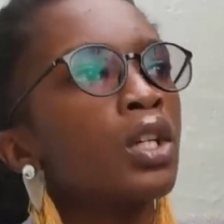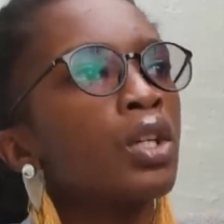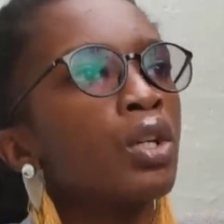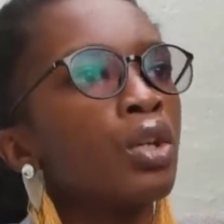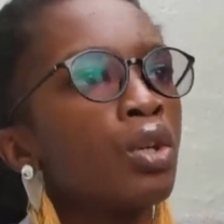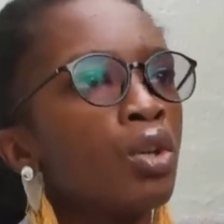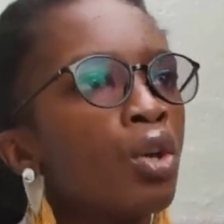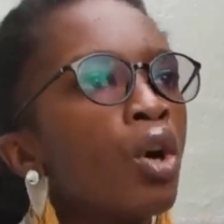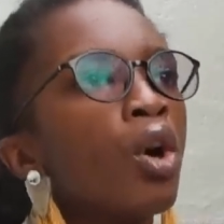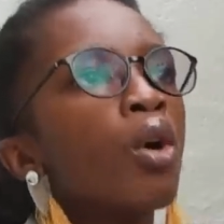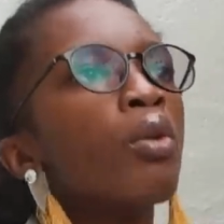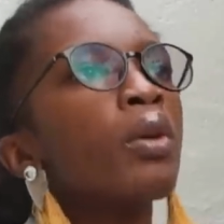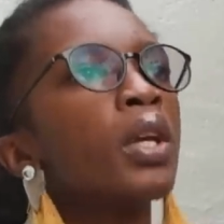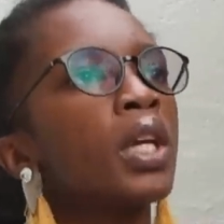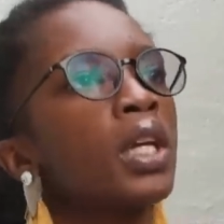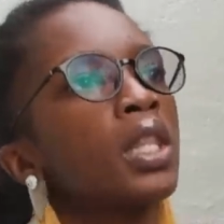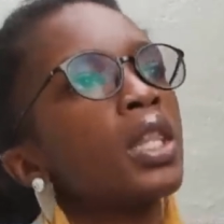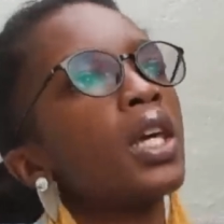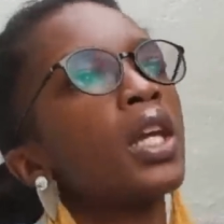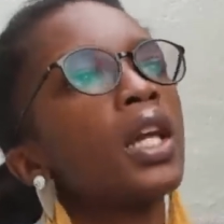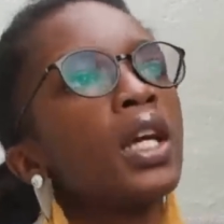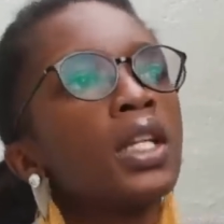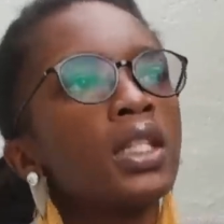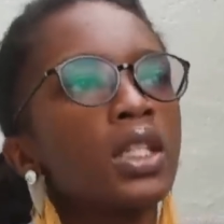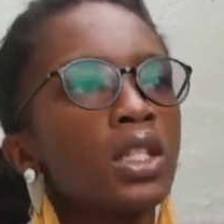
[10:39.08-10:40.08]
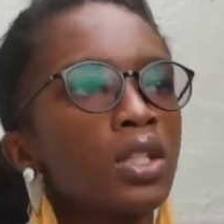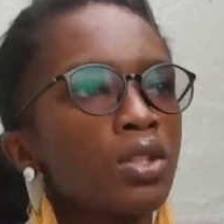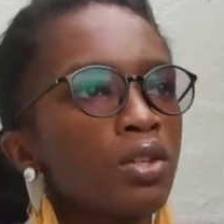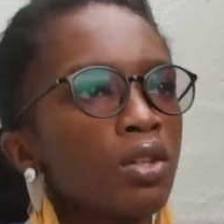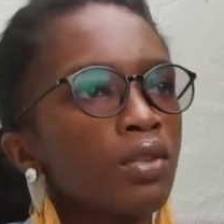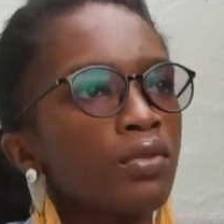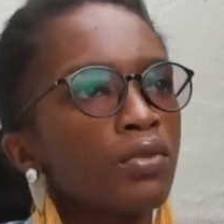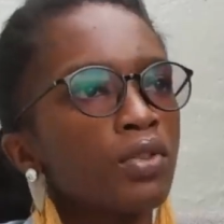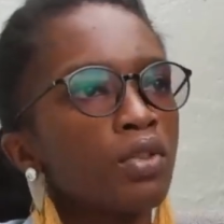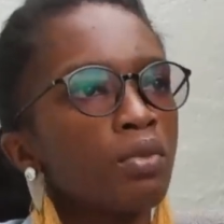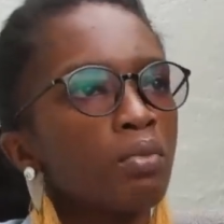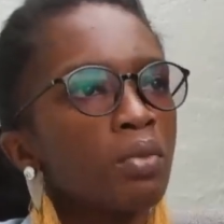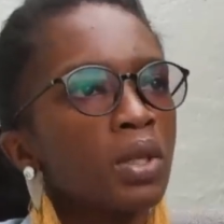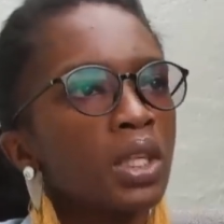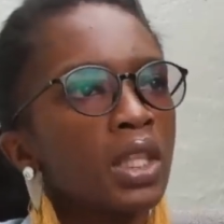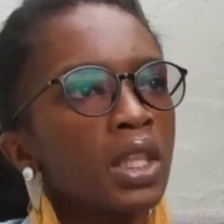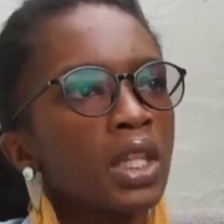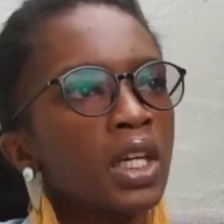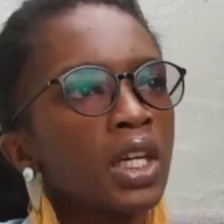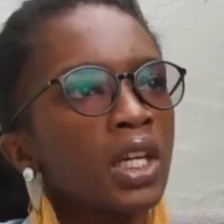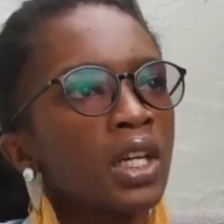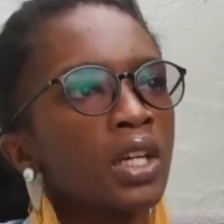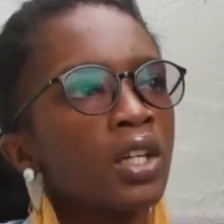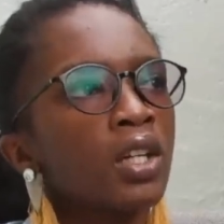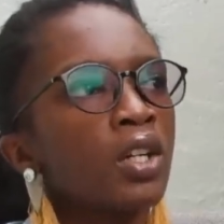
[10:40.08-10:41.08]
knowing that I deserve to be
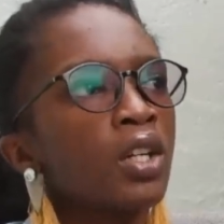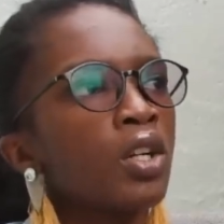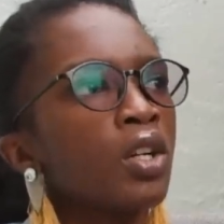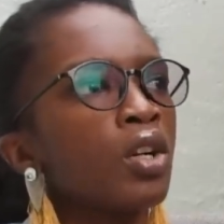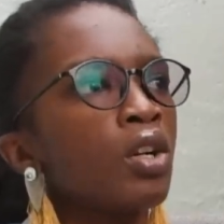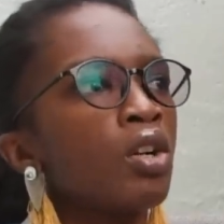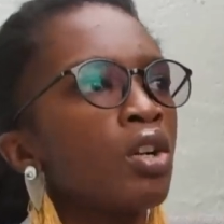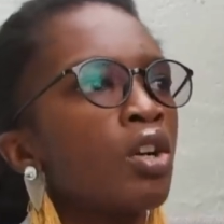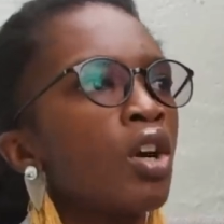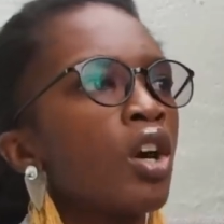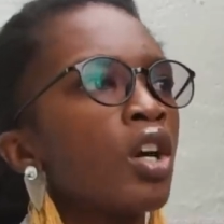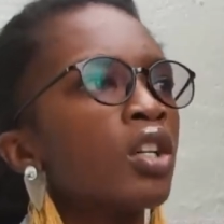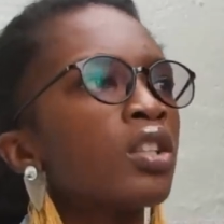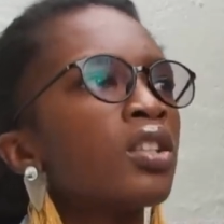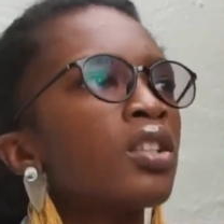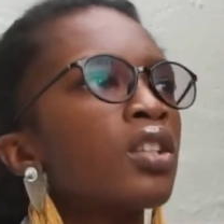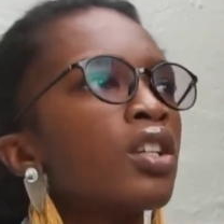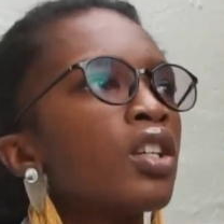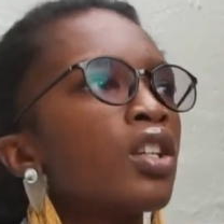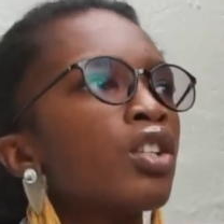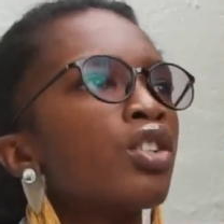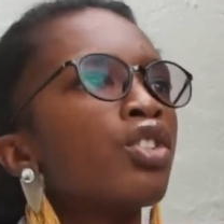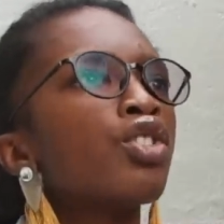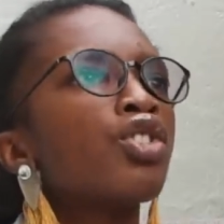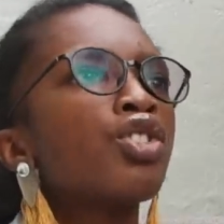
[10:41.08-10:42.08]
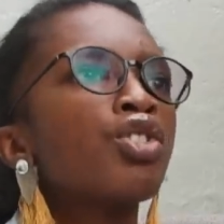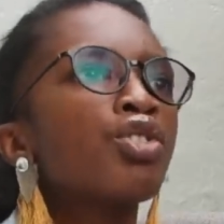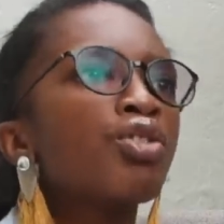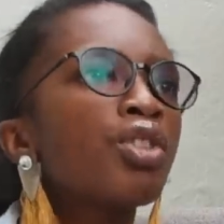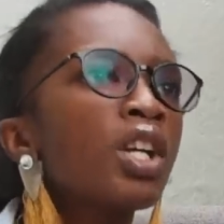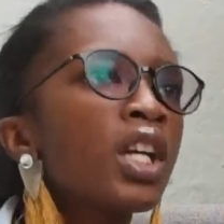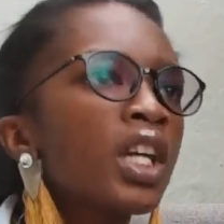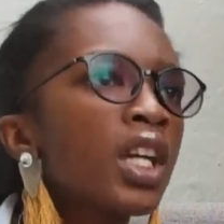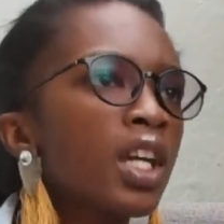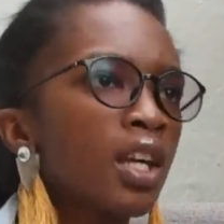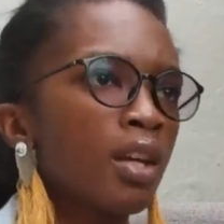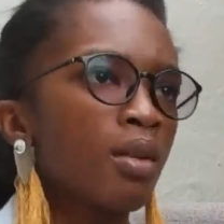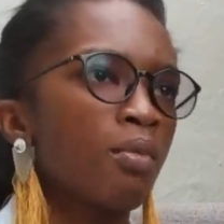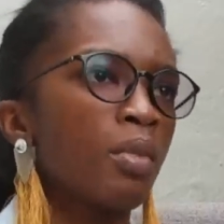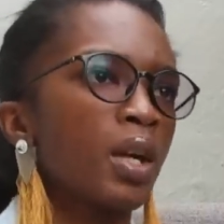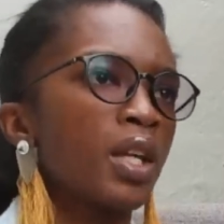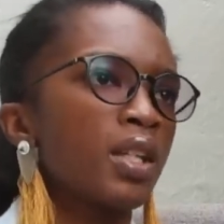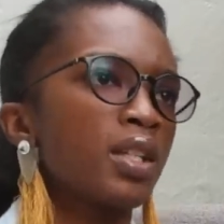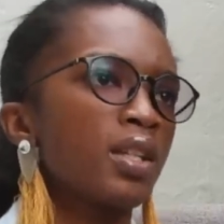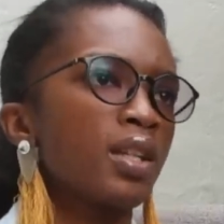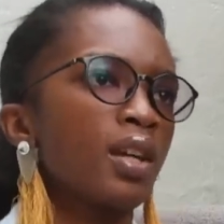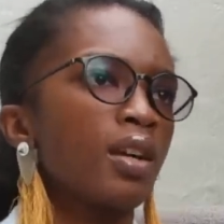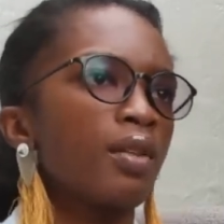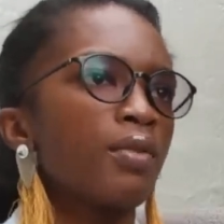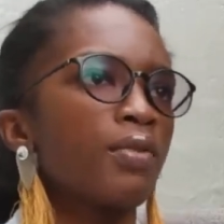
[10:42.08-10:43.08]
there, not shrinking
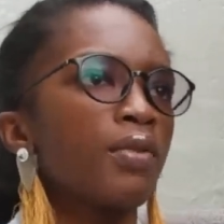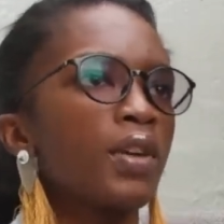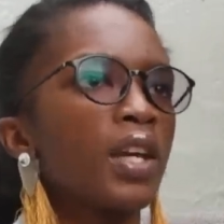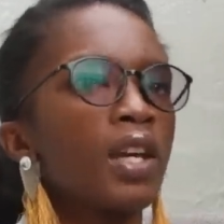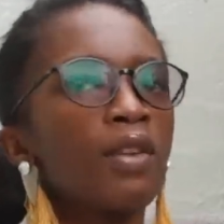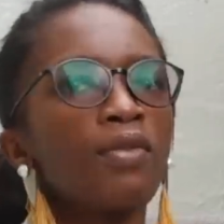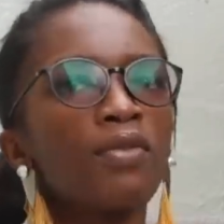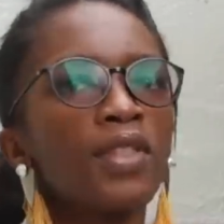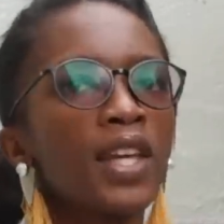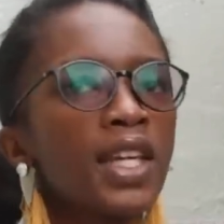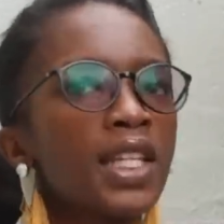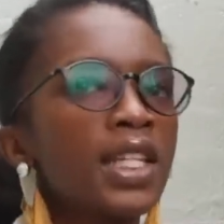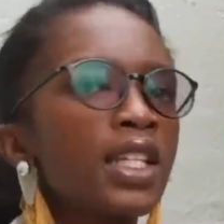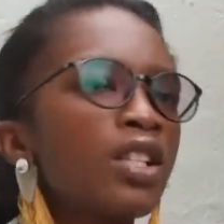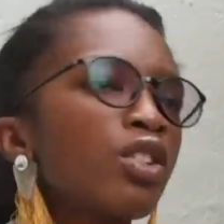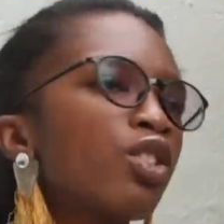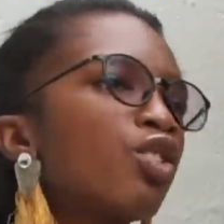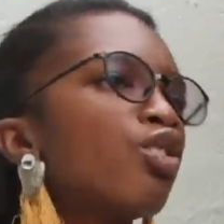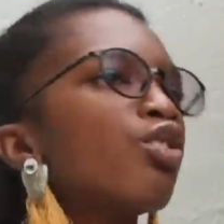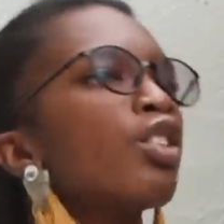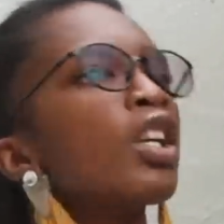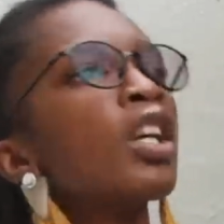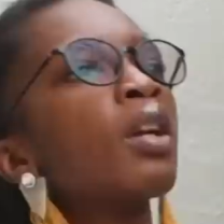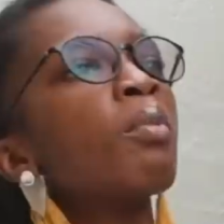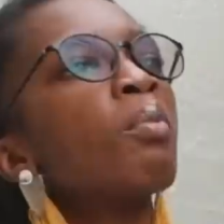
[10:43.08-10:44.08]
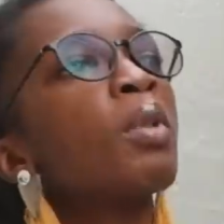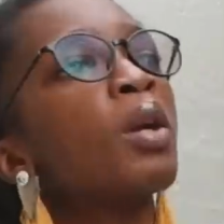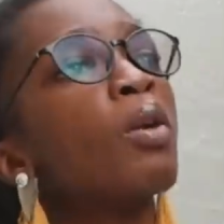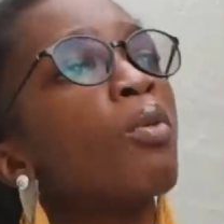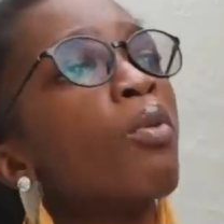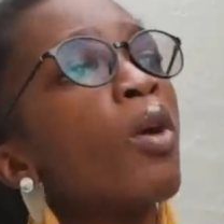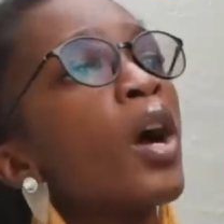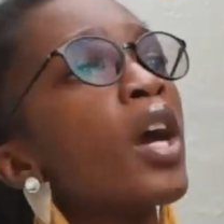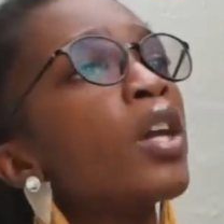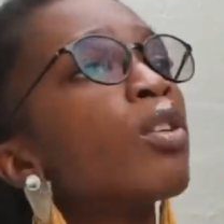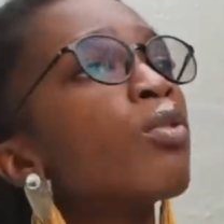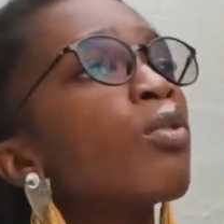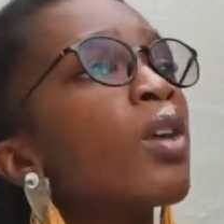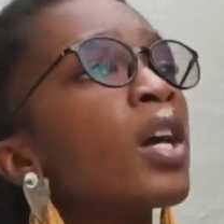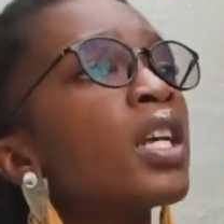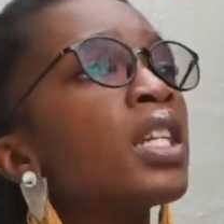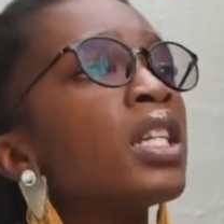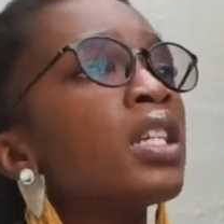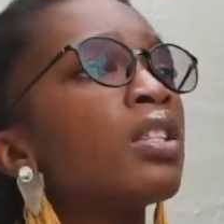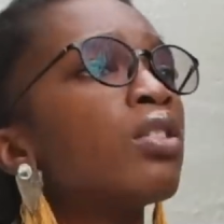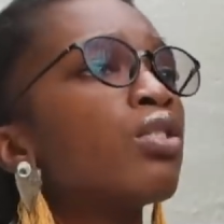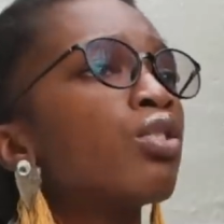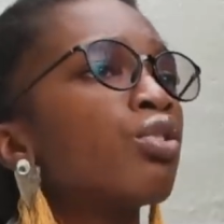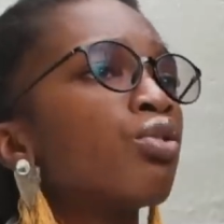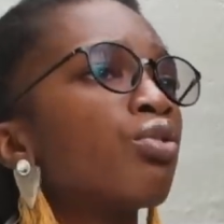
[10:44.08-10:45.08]
myself. If they didn't shrink me, why do I
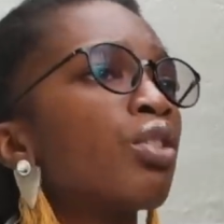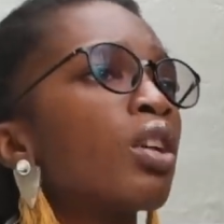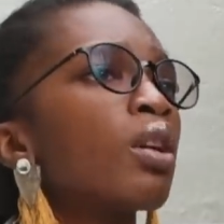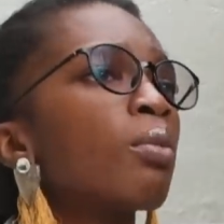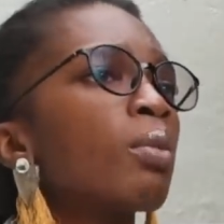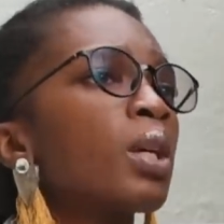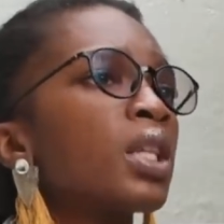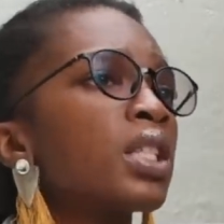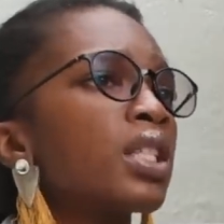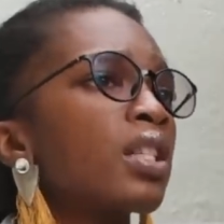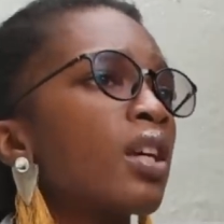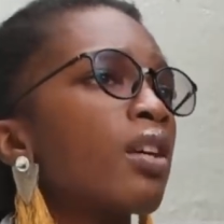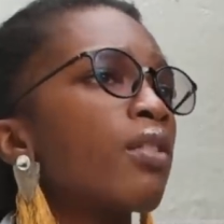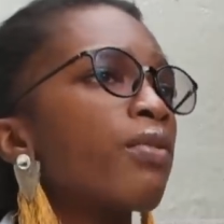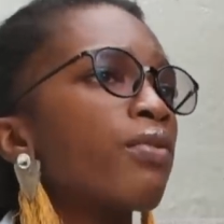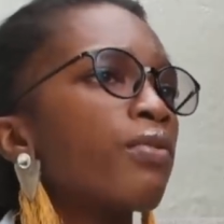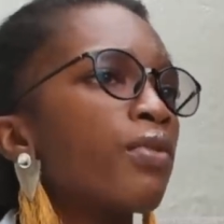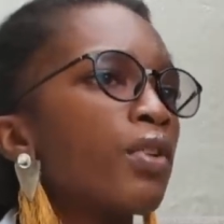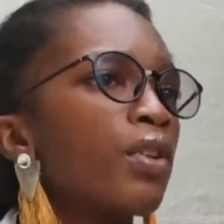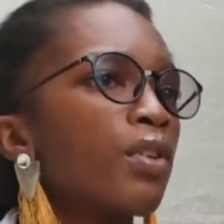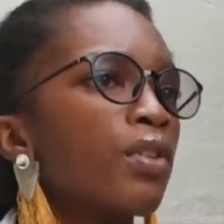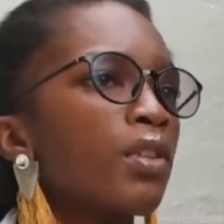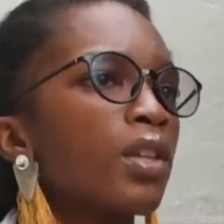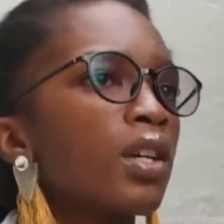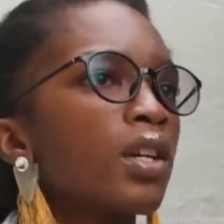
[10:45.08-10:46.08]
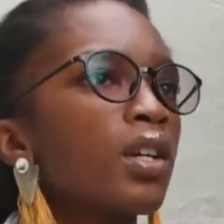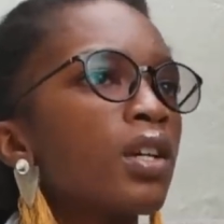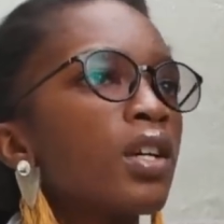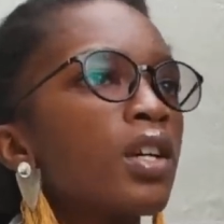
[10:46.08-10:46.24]
need to shrink myself further?